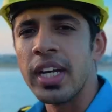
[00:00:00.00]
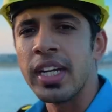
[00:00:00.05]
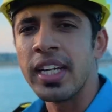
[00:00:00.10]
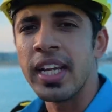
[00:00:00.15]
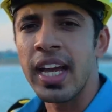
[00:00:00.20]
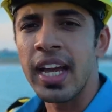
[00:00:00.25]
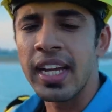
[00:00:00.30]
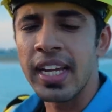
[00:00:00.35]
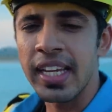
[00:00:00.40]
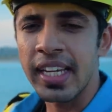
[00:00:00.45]
in
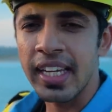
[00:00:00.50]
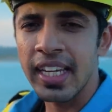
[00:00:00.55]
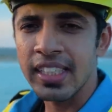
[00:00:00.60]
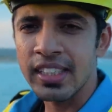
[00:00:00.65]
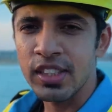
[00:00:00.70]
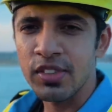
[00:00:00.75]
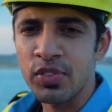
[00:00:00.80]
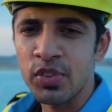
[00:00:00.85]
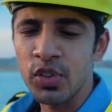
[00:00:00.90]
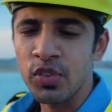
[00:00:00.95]
any
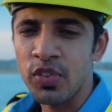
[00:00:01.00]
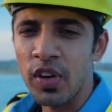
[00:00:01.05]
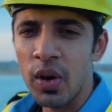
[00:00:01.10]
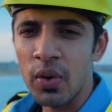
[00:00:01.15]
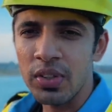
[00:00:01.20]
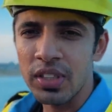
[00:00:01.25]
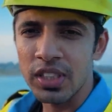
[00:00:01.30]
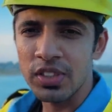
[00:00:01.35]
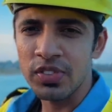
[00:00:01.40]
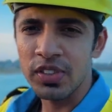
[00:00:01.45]
case, if you
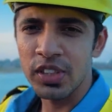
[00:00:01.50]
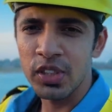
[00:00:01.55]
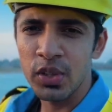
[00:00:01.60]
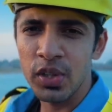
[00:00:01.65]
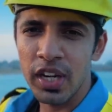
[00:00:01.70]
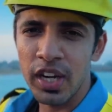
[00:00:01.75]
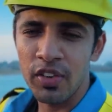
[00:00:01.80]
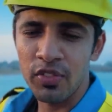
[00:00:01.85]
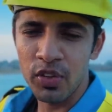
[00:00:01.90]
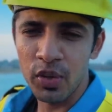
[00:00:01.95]
found this video
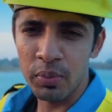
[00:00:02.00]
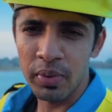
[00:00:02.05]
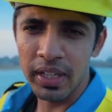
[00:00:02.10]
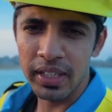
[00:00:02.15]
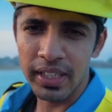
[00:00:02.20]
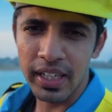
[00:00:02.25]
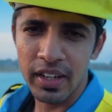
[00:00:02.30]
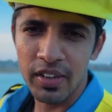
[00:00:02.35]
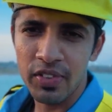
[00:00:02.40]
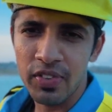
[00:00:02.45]

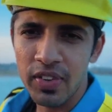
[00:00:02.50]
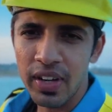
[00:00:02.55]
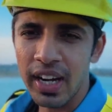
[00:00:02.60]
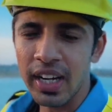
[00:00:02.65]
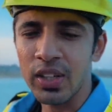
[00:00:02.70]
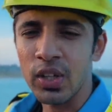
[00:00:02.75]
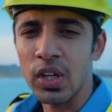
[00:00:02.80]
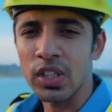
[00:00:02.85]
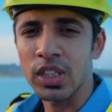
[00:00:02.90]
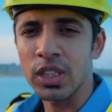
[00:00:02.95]
informative
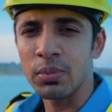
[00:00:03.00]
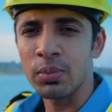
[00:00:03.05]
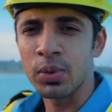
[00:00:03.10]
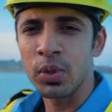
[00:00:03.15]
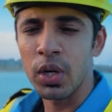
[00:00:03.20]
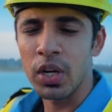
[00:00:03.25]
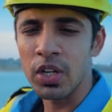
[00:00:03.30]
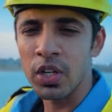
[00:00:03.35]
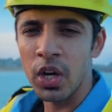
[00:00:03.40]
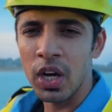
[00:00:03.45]
and got some
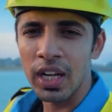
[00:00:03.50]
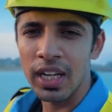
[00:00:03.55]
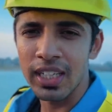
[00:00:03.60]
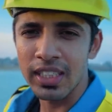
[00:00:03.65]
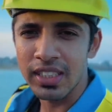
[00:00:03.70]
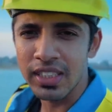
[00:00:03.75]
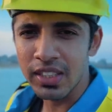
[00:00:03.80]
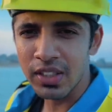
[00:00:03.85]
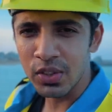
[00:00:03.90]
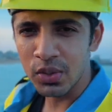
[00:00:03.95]
good
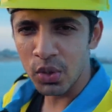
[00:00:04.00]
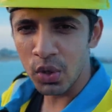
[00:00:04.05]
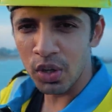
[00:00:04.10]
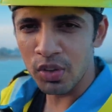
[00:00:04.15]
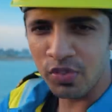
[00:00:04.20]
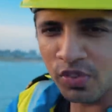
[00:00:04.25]
knowledge, don't